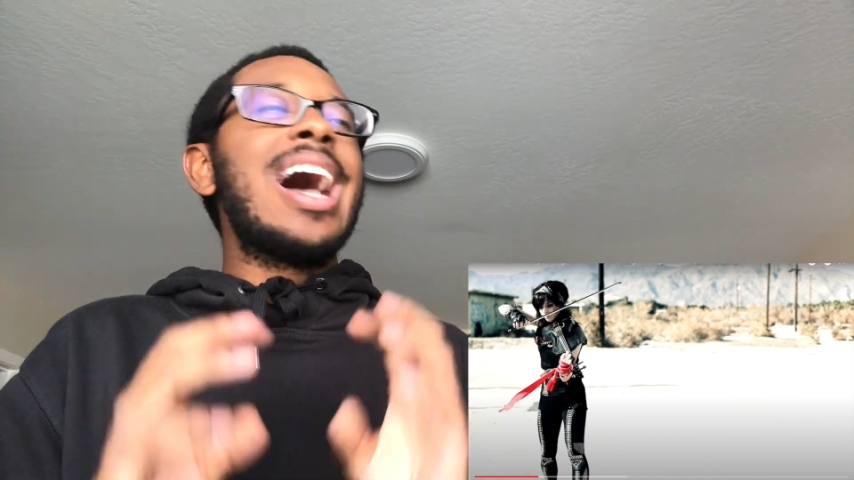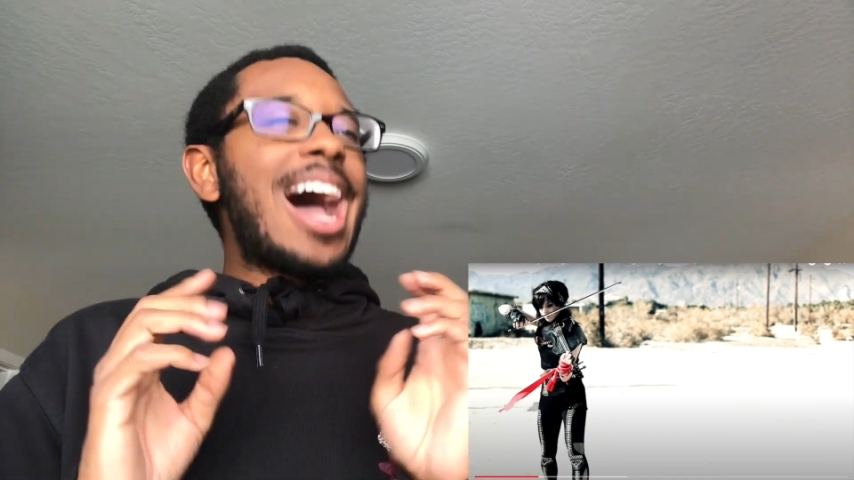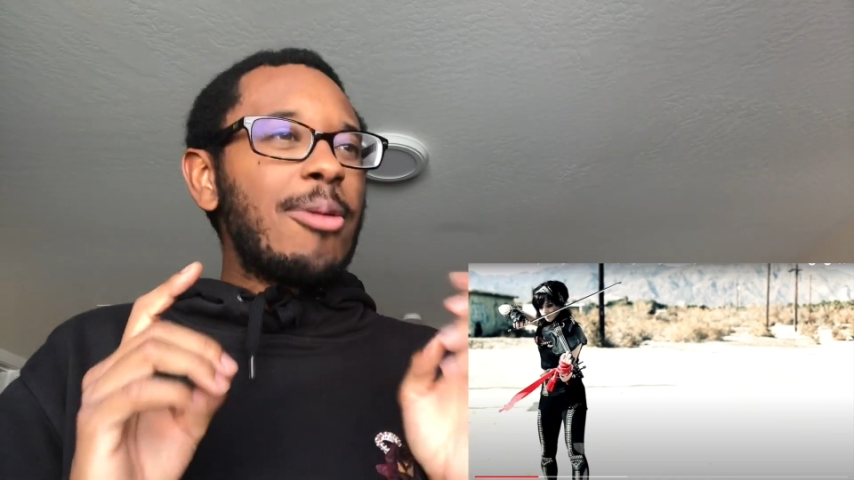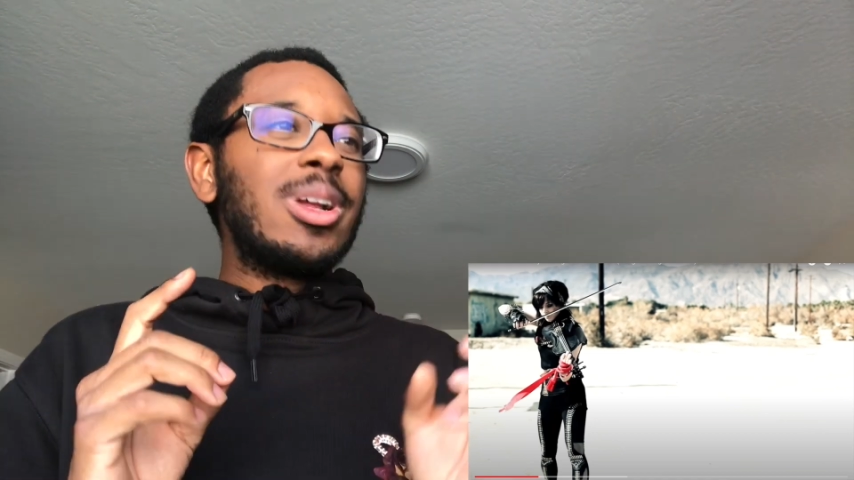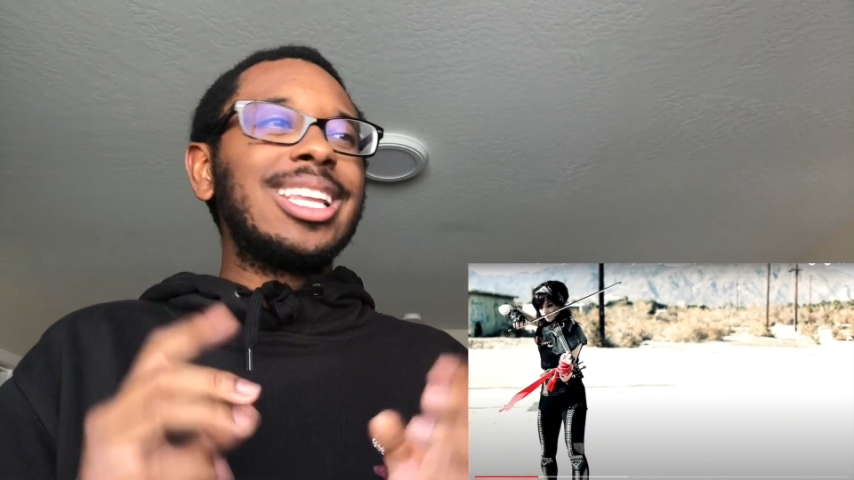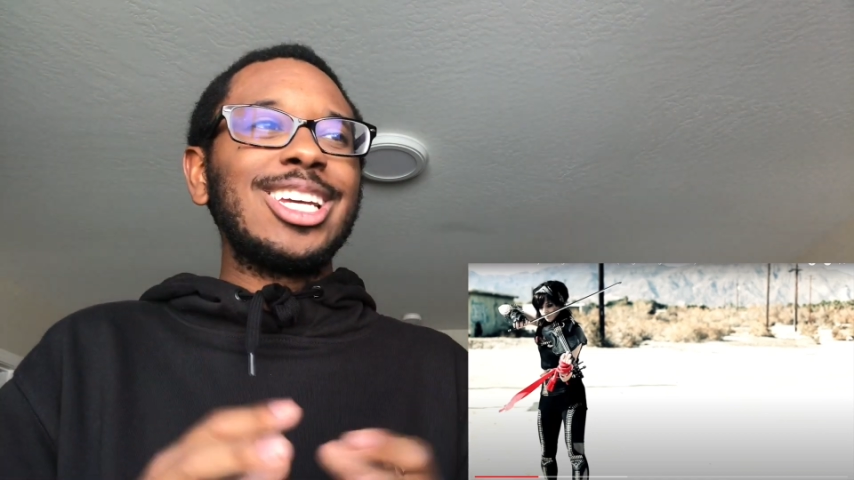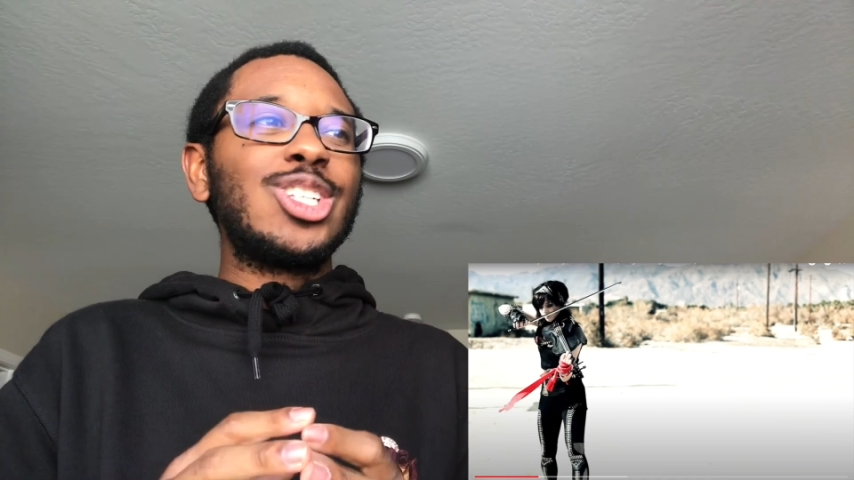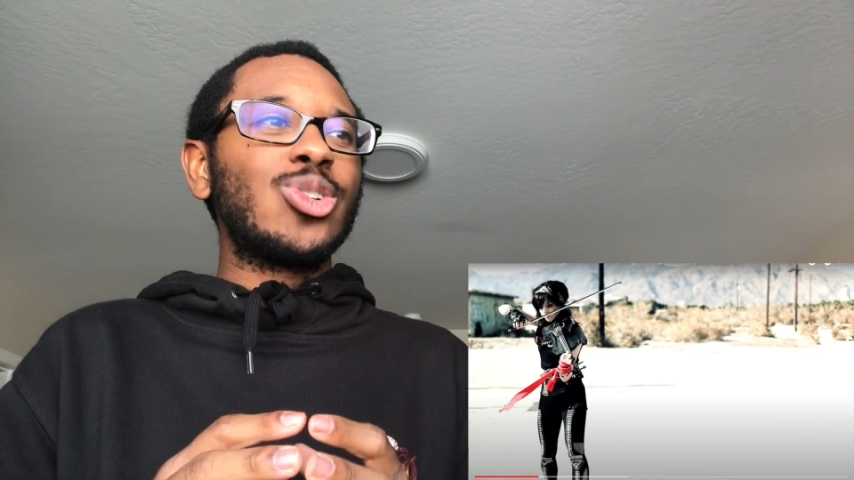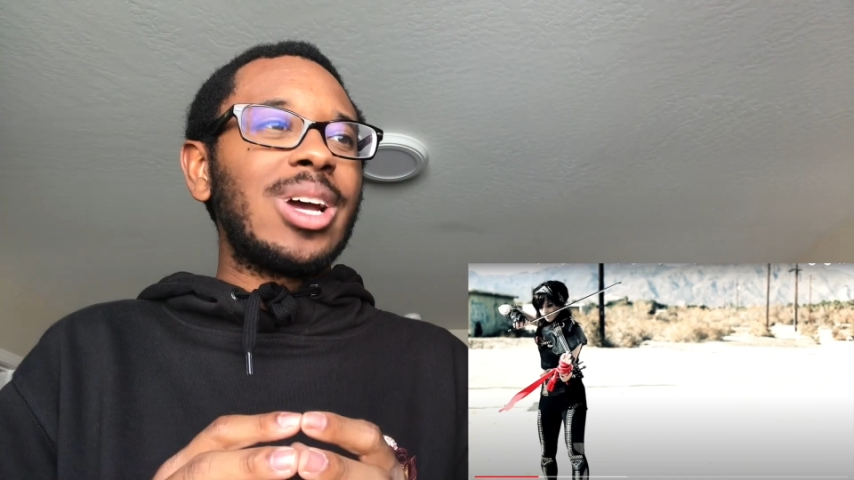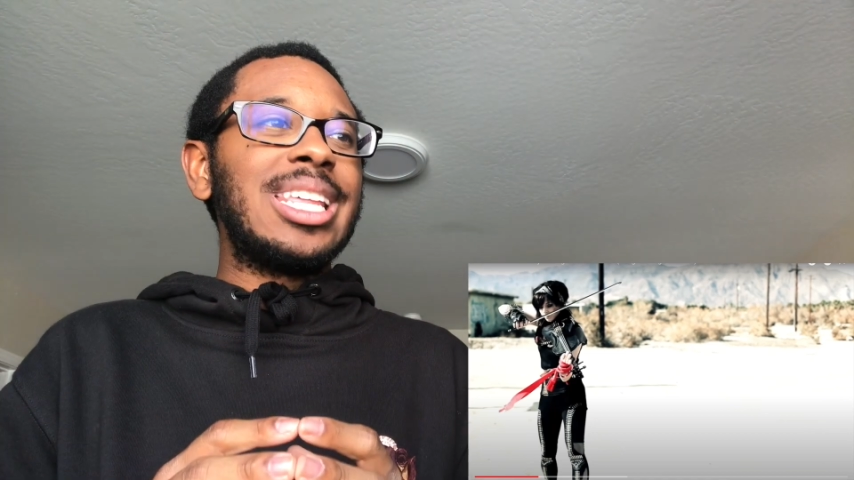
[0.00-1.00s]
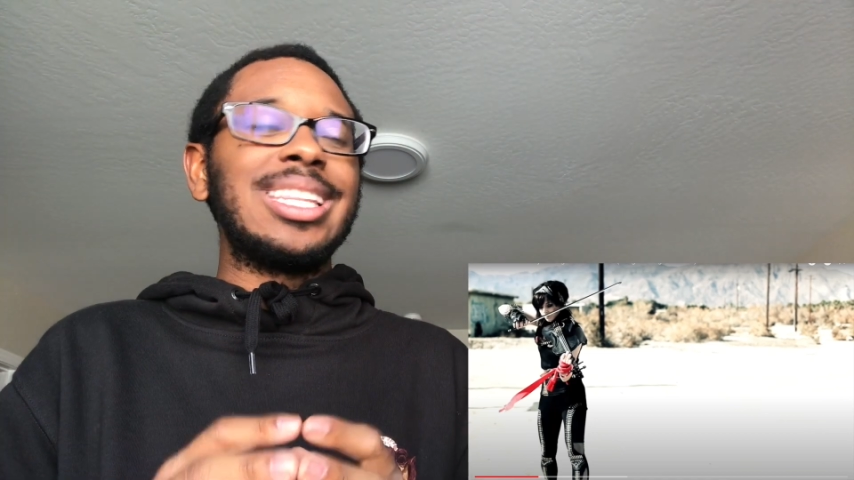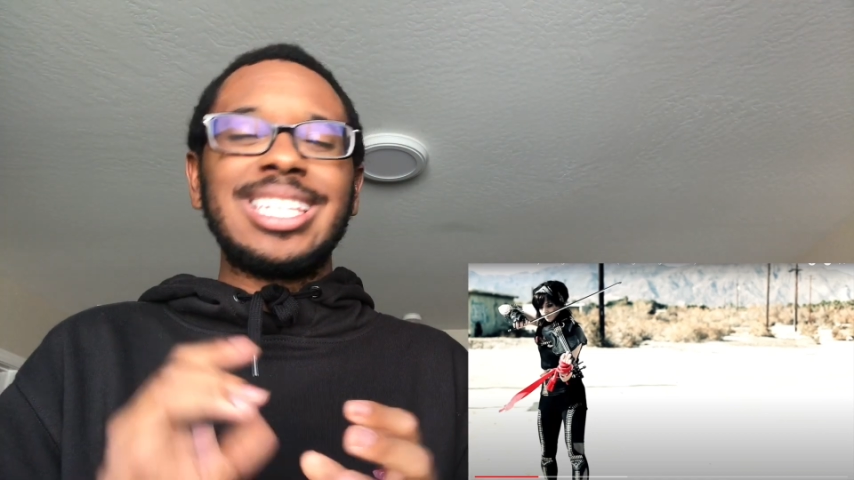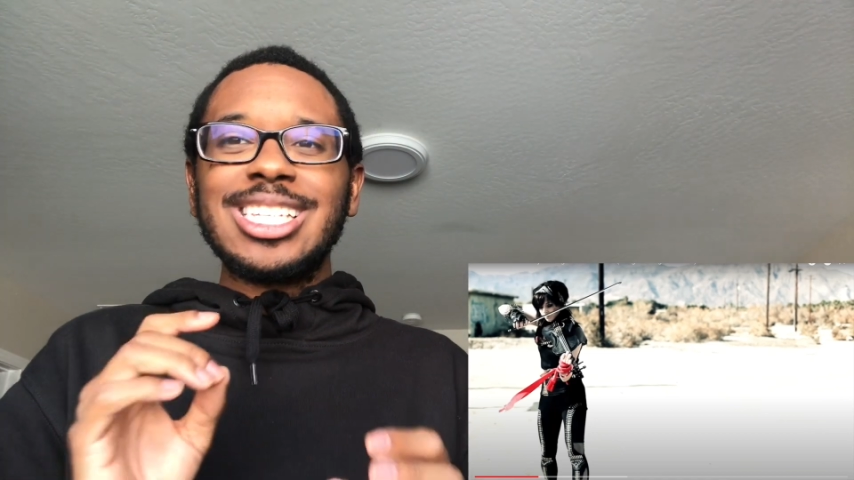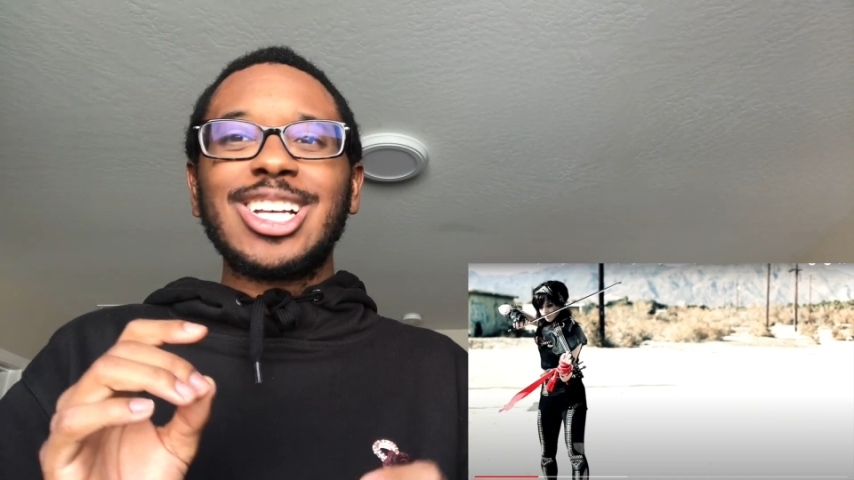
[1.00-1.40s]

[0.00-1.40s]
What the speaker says: I really enjoy that. These